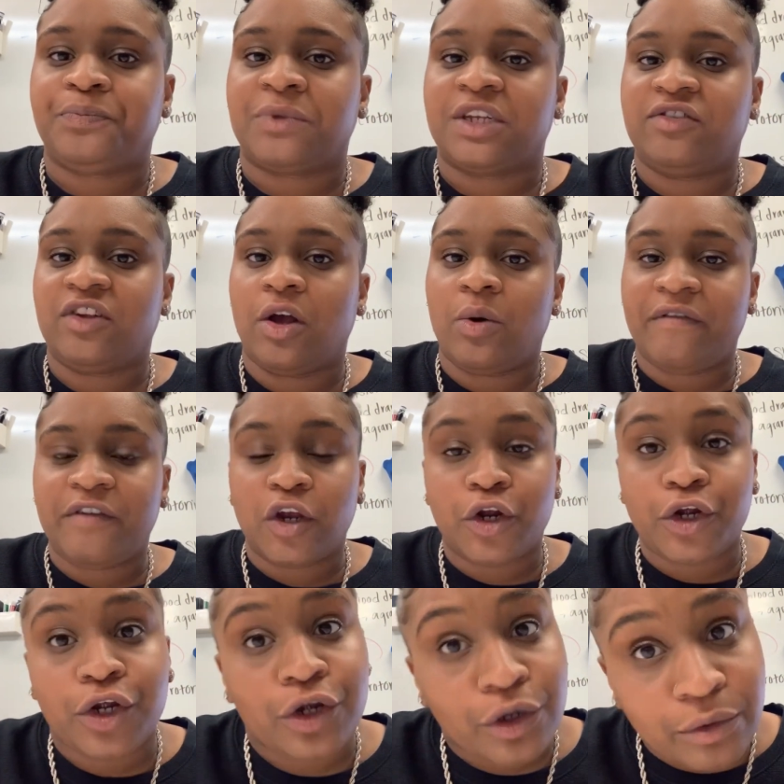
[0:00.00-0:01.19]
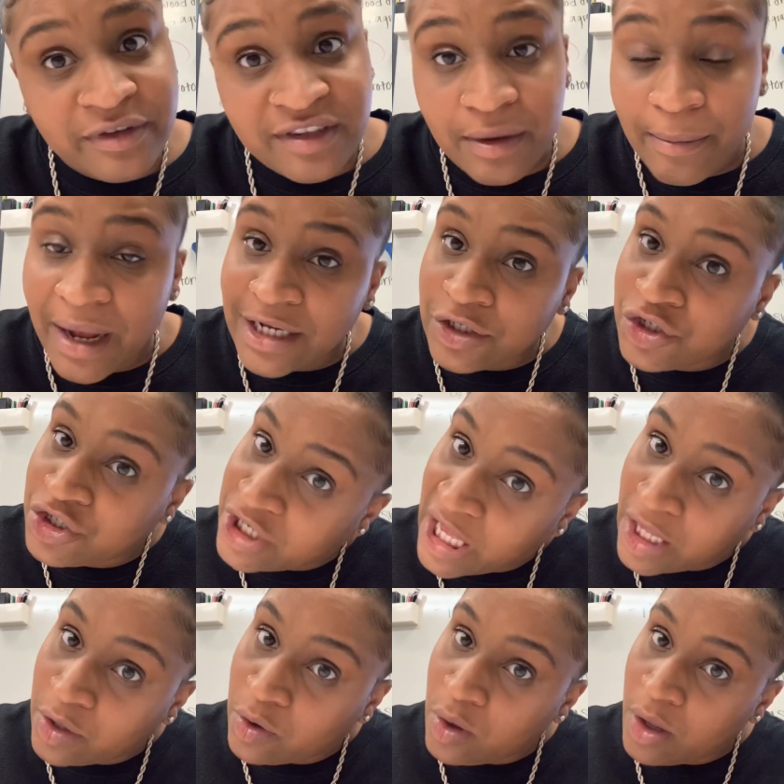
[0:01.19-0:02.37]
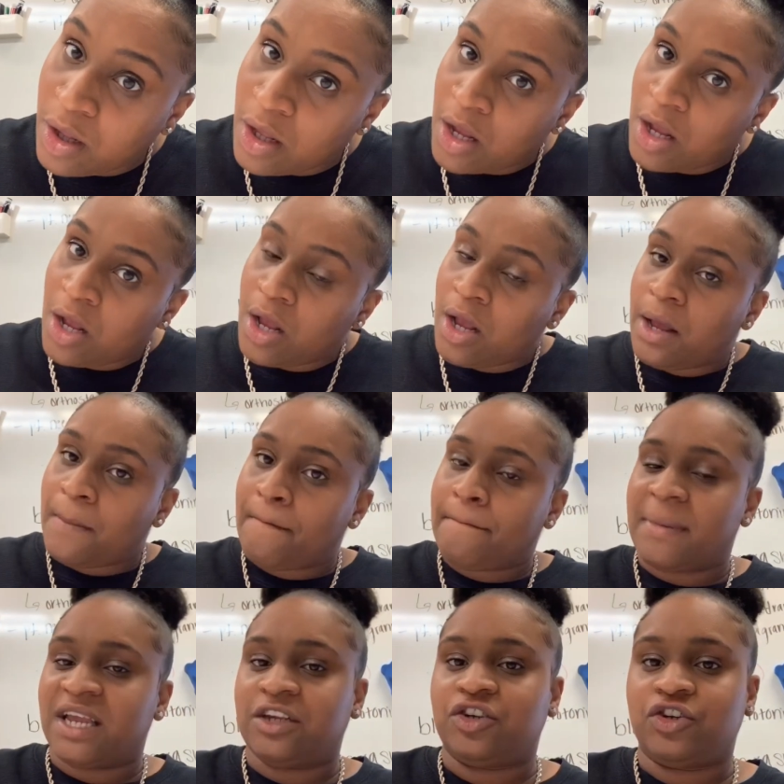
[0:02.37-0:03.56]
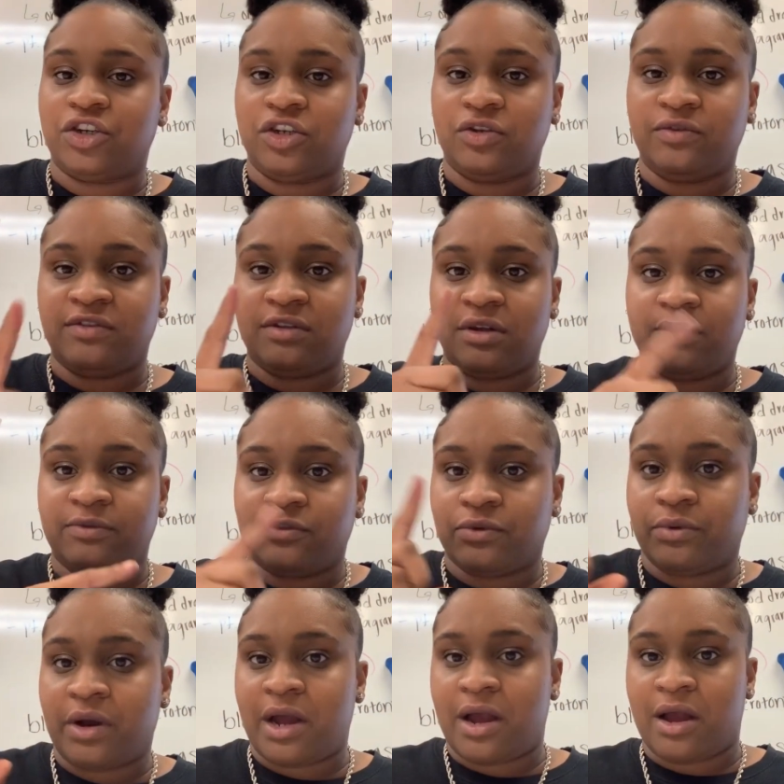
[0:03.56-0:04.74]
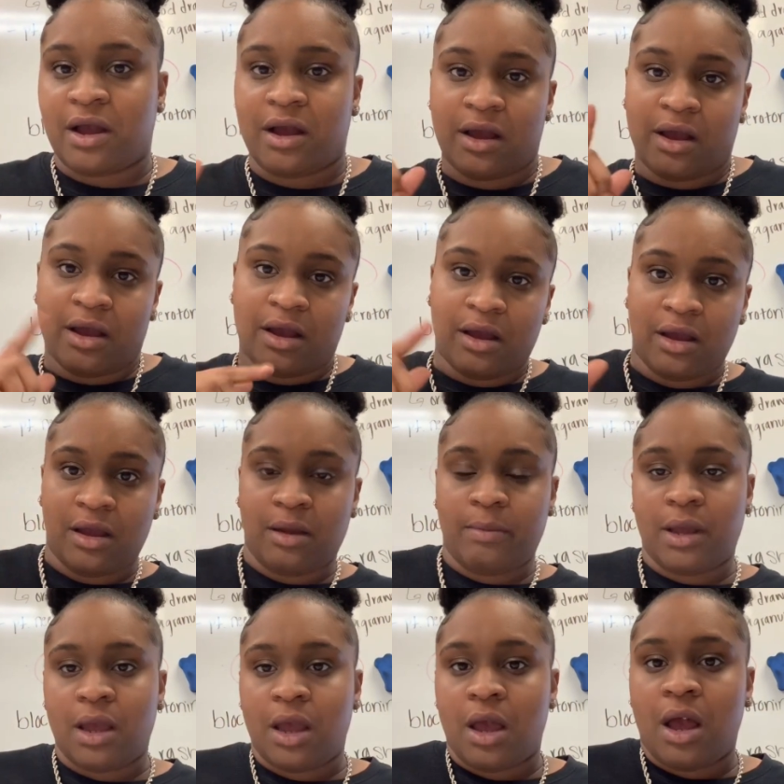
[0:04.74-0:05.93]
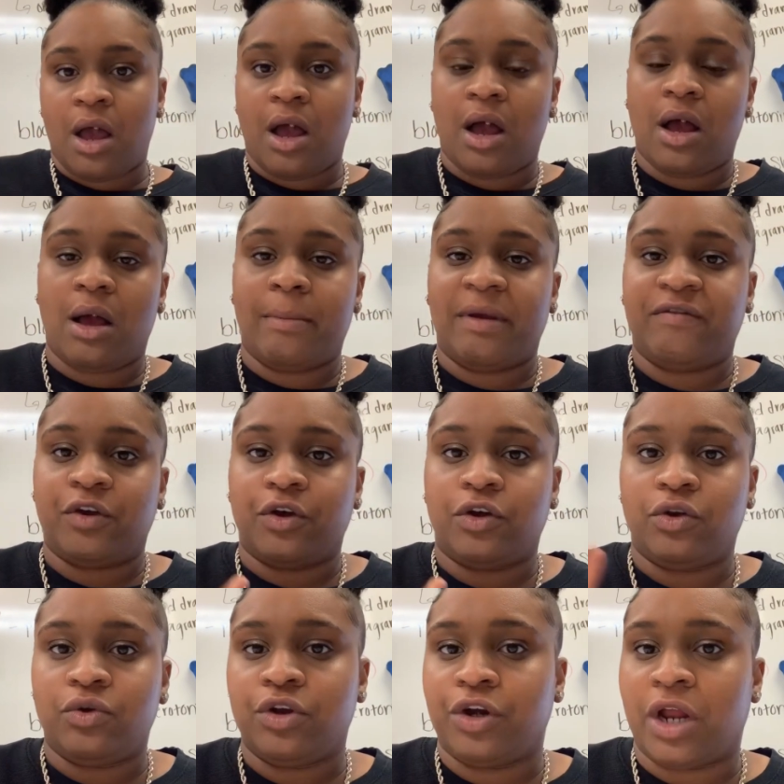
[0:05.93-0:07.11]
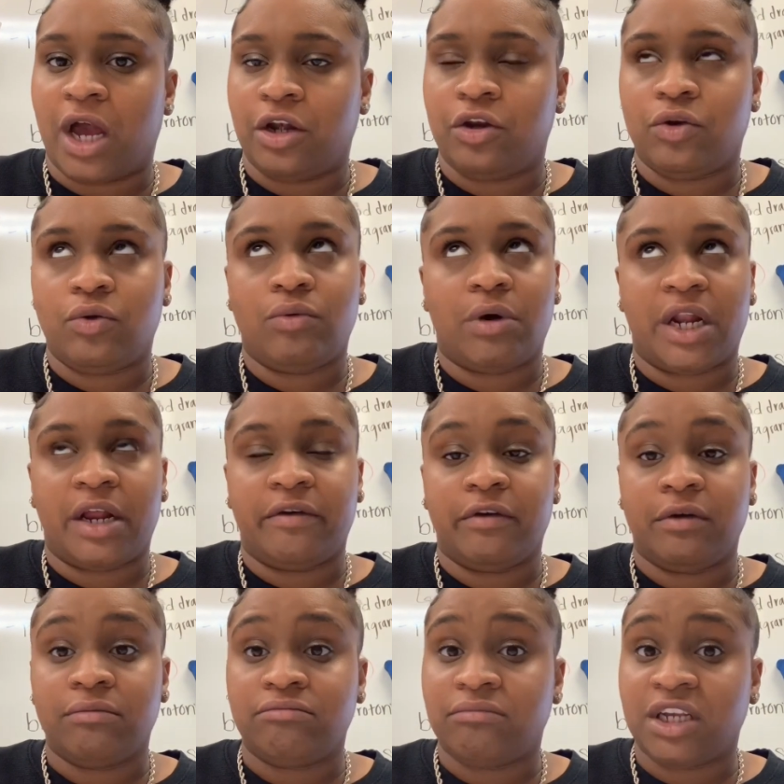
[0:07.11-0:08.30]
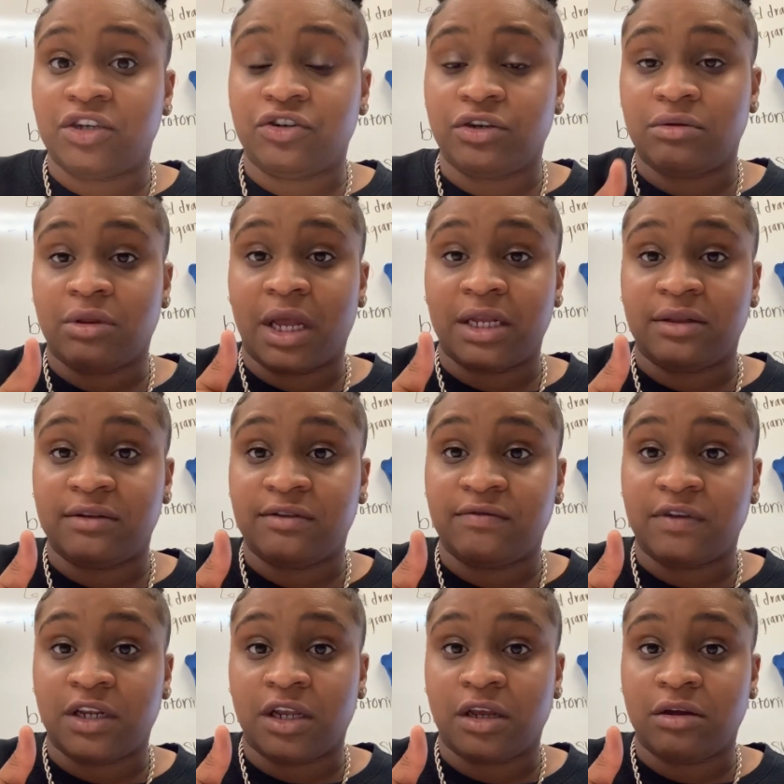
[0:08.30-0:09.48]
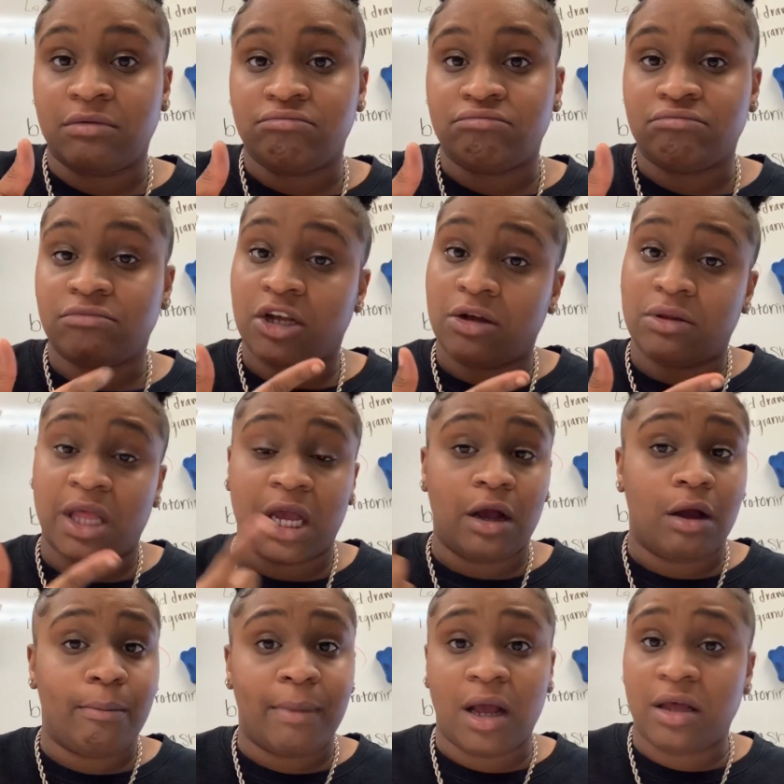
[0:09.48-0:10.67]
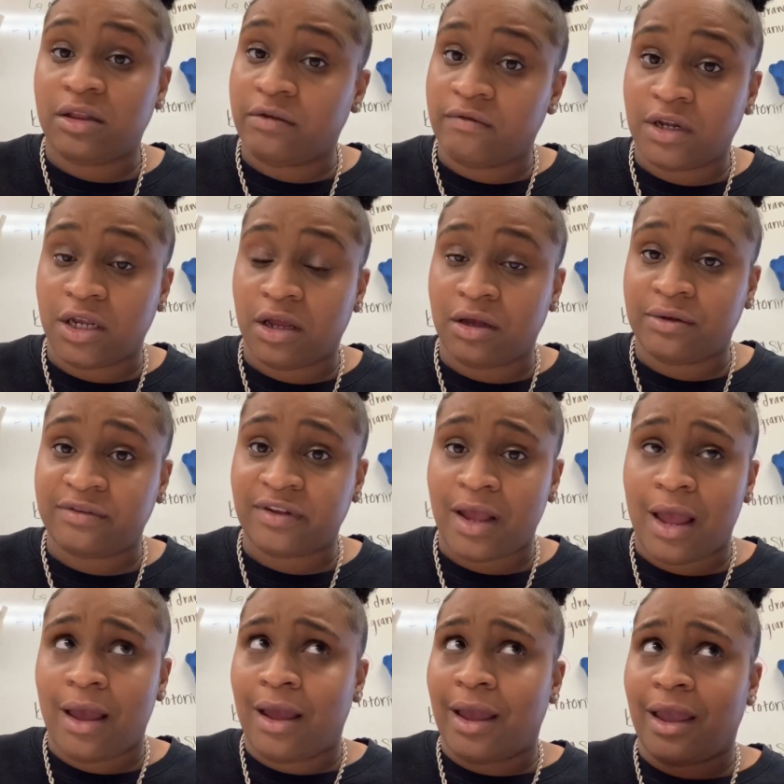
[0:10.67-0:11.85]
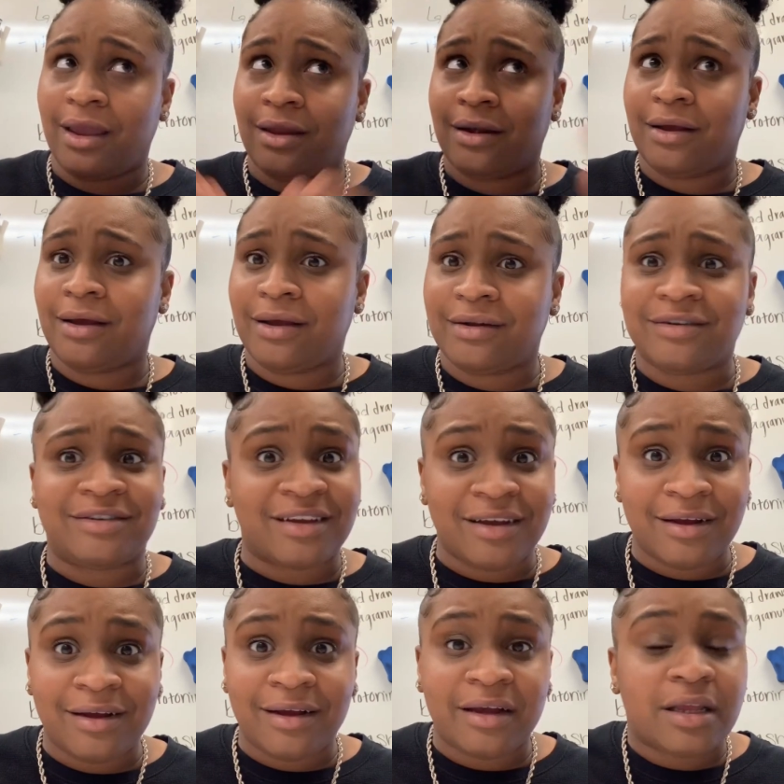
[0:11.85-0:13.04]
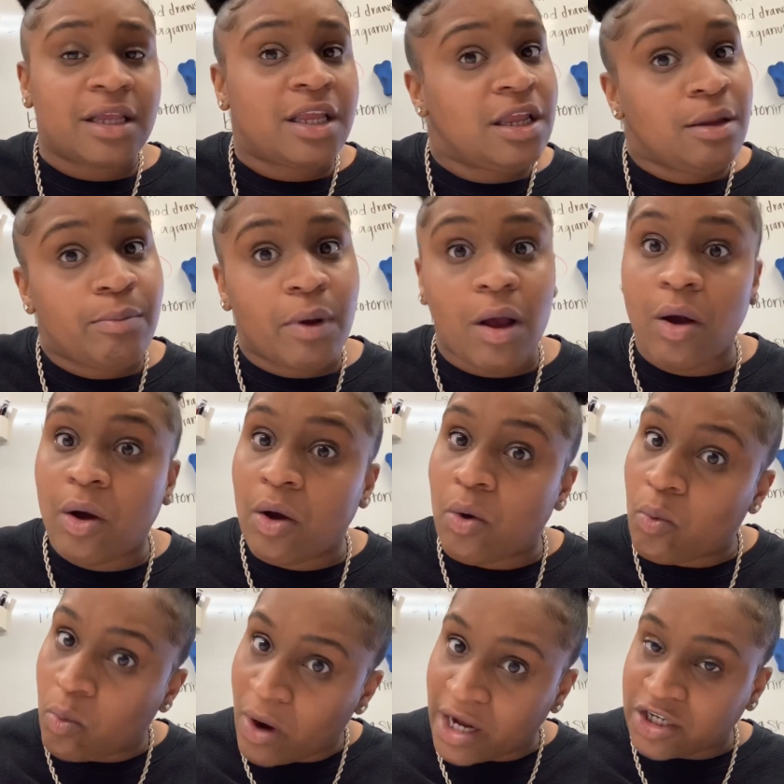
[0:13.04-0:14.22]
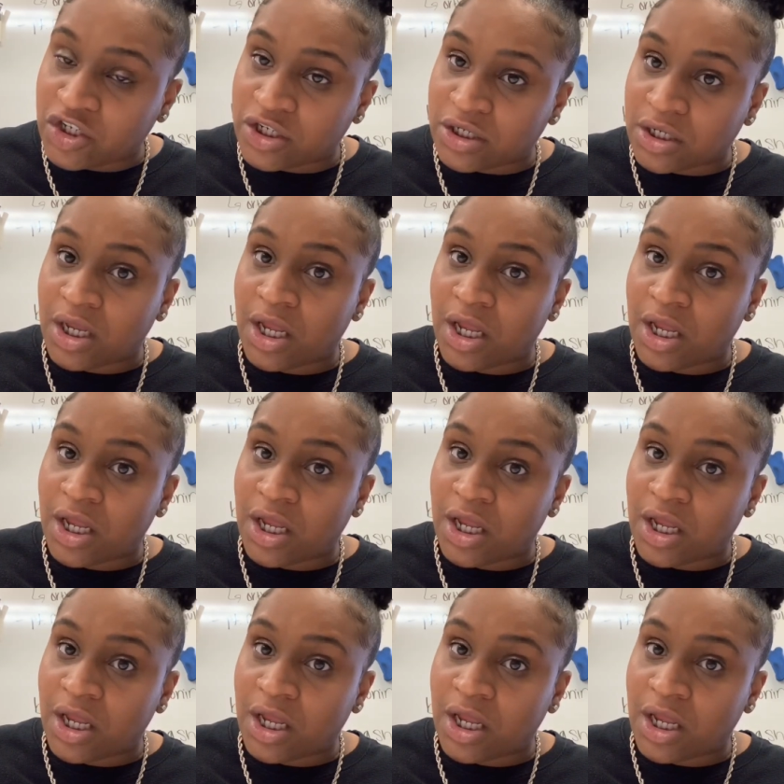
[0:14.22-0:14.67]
So if you're new to my channel, make sure you subscribe. If you're new, you're not new, whatever, make sure you like this video. Go like all my other videos, and keep watching.